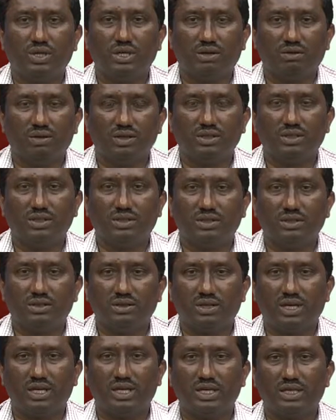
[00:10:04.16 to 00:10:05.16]
towers,
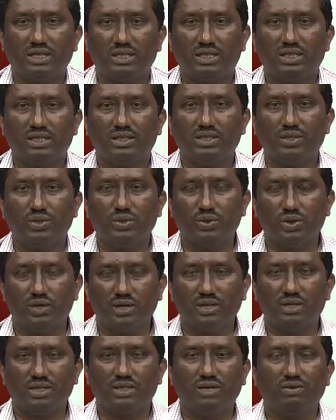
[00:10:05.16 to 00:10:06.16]
conductors,
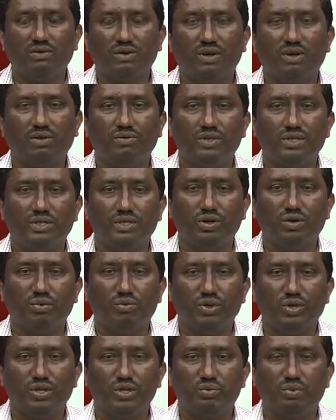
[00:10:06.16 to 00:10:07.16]
insulators, several of these
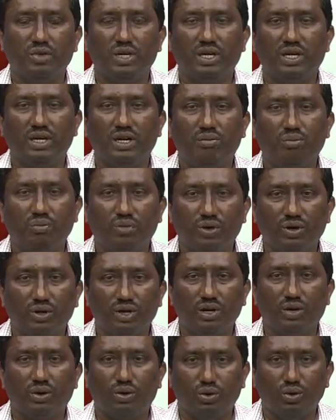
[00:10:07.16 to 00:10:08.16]
components play an
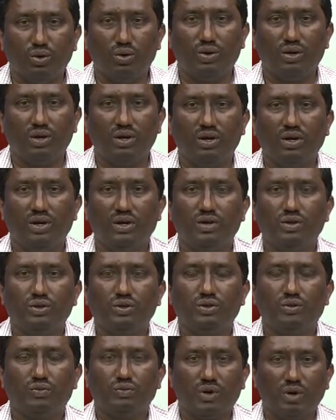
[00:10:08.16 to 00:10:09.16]
important role.
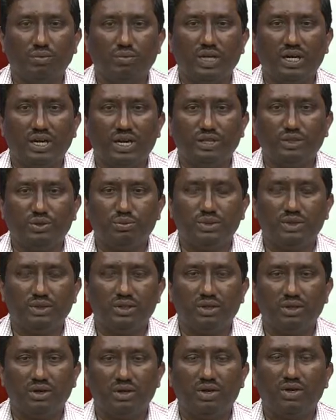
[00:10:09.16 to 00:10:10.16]
So, from the
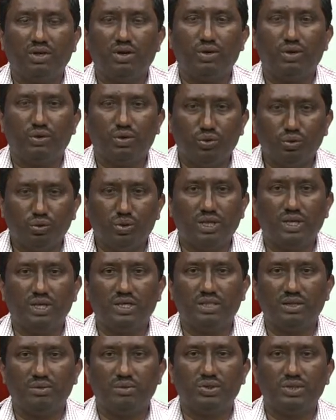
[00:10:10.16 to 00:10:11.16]
transmission to the
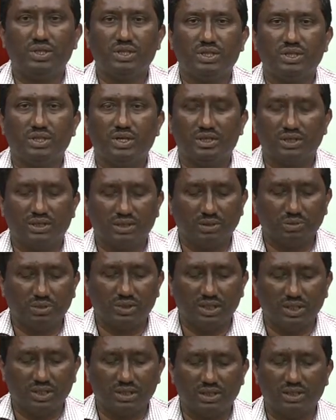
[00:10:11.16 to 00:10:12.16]
distribution
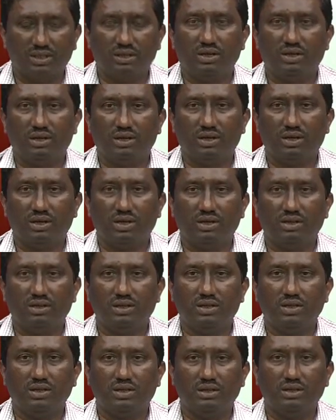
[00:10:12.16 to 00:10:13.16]
substation,
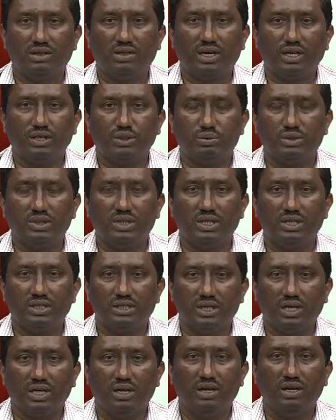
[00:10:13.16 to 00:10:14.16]
the transmission is
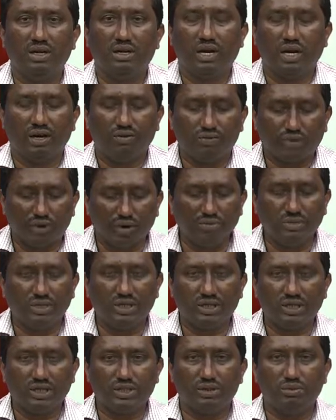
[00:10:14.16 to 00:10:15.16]
done, and from the
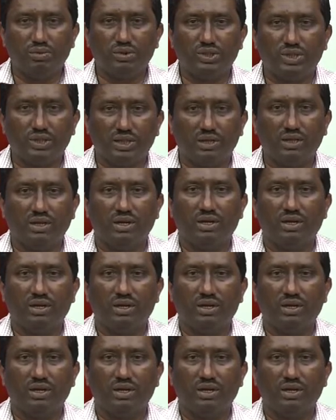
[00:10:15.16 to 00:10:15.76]
distribution